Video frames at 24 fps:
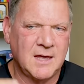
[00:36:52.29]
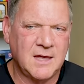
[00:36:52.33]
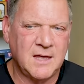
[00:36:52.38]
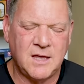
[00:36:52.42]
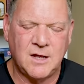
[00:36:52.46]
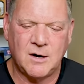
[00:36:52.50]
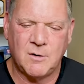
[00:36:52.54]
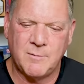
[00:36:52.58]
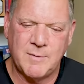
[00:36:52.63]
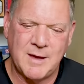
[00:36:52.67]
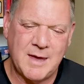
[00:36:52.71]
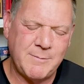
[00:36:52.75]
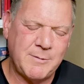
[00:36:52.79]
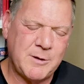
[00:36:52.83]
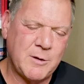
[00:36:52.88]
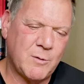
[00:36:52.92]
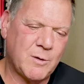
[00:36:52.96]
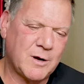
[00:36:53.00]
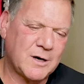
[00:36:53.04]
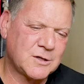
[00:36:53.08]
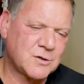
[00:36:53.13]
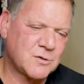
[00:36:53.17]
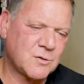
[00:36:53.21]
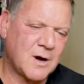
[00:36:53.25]
you know, maybe you
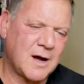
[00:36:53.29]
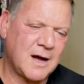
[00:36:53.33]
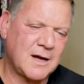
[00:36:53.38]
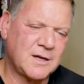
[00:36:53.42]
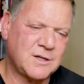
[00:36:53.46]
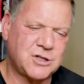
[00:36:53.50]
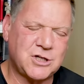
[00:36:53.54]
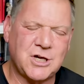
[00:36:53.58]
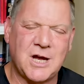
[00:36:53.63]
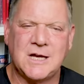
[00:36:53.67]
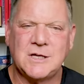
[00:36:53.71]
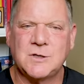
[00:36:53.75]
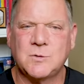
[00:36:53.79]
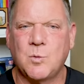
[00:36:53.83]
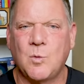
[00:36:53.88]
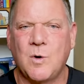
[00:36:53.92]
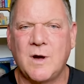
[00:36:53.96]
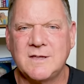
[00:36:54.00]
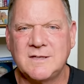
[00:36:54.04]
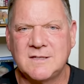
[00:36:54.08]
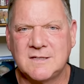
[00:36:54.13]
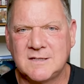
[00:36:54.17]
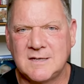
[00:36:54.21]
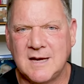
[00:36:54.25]
want to try chase
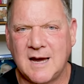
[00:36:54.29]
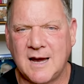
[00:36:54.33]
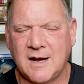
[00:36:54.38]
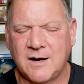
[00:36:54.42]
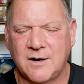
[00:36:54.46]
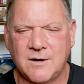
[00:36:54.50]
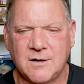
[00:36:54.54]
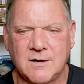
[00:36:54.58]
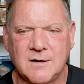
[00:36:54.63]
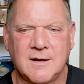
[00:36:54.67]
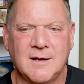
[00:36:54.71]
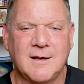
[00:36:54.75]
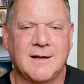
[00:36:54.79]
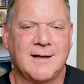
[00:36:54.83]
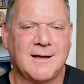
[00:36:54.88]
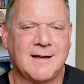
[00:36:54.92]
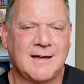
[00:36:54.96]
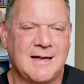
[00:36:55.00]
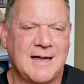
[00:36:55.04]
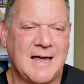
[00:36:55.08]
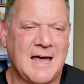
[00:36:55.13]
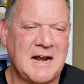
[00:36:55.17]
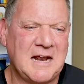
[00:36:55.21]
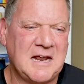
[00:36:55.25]
one standard,
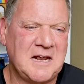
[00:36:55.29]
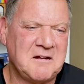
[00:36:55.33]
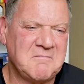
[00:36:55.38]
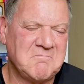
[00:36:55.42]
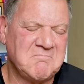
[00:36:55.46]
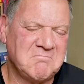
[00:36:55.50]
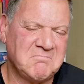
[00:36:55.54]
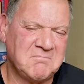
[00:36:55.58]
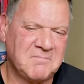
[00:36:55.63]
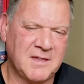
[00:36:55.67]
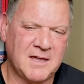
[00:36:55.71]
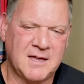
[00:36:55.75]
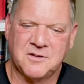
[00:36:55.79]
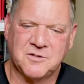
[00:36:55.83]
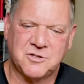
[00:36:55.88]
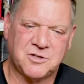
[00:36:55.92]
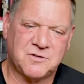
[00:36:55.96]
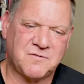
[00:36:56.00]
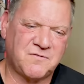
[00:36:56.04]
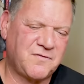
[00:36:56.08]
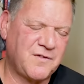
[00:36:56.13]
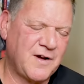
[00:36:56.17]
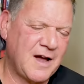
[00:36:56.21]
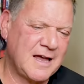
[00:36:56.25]
get it,
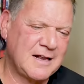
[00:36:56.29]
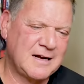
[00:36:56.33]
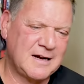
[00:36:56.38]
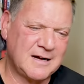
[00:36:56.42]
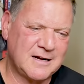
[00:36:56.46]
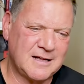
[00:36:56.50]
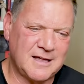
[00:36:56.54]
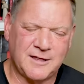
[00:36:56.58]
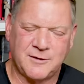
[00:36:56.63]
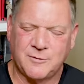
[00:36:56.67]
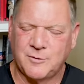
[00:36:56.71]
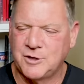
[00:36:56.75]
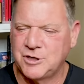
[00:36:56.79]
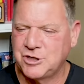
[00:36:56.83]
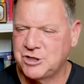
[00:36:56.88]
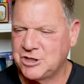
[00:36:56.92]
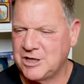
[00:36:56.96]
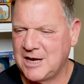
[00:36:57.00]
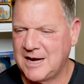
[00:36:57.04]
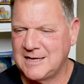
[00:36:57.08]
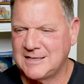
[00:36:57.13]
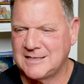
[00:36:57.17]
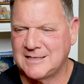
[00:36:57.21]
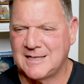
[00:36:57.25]
find another one,
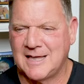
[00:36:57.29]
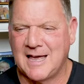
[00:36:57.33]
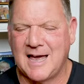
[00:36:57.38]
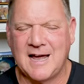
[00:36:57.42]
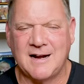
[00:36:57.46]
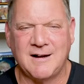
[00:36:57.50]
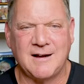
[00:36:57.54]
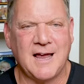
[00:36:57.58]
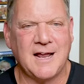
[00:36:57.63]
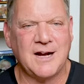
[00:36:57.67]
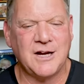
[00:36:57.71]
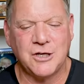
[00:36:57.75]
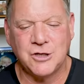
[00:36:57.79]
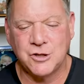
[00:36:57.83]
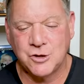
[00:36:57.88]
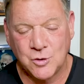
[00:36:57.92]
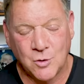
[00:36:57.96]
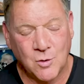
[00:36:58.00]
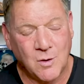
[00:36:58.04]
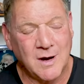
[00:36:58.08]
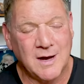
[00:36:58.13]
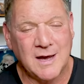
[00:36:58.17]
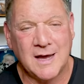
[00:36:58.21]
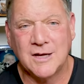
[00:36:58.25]
chase that and
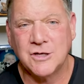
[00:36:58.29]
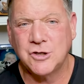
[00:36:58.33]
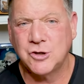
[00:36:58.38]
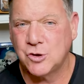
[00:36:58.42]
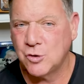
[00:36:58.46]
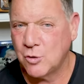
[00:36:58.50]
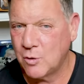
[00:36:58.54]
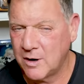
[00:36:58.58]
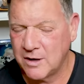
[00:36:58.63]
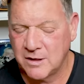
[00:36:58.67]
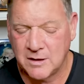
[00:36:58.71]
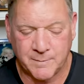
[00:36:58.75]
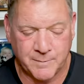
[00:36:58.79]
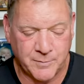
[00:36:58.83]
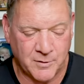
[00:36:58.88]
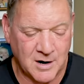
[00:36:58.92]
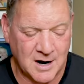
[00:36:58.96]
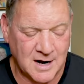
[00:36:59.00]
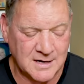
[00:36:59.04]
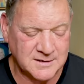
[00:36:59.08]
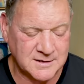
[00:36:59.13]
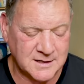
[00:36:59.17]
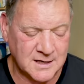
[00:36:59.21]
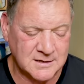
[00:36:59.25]
enjoy, enjoy the
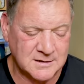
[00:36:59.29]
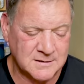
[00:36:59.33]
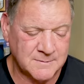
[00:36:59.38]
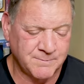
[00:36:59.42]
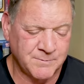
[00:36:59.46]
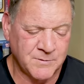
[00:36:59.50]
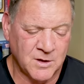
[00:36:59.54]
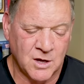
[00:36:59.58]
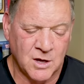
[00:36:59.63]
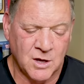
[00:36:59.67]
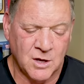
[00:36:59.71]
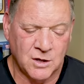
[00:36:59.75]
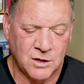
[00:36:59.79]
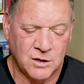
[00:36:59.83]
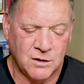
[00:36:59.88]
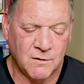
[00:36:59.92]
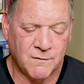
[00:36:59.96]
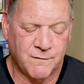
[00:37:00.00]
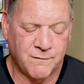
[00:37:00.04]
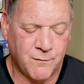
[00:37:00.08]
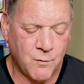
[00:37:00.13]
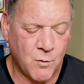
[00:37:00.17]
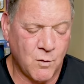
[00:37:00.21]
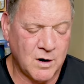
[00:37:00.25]
process. You're
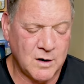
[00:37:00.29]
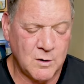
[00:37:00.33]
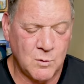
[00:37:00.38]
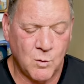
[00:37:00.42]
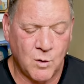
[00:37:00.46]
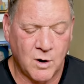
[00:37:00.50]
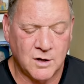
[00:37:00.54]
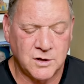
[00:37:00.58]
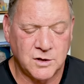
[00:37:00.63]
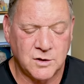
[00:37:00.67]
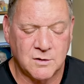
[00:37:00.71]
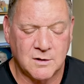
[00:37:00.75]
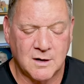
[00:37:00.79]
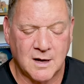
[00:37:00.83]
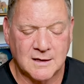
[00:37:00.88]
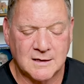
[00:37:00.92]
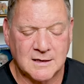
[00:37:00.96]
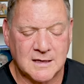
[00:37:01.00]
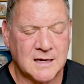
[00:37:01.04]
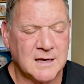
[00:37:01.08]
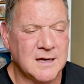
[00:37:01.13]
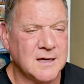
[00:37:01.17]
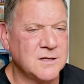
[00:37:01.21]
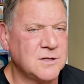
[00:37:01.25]
41, you
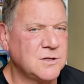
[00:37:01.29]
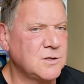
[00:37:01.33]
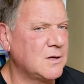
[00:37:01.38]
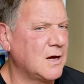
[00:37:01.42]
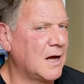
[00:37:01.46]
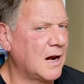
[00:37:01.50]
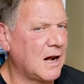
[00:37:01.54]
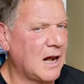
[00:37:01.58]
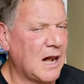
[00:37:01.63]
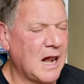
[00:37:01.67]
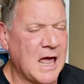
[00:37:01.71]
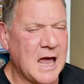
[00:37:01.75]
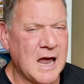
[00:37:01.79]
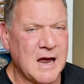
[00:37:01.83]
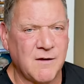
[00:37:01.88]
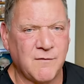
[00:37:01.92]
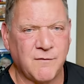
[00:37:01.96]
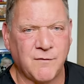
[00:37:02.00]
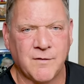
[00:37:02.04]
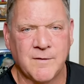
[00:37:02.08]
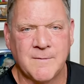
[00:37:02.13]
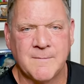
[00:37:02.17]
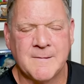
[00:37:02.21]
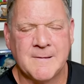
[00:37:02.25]
got kids, you got a
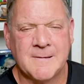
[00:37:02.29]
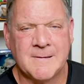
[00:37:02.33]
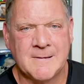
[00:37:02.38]
life.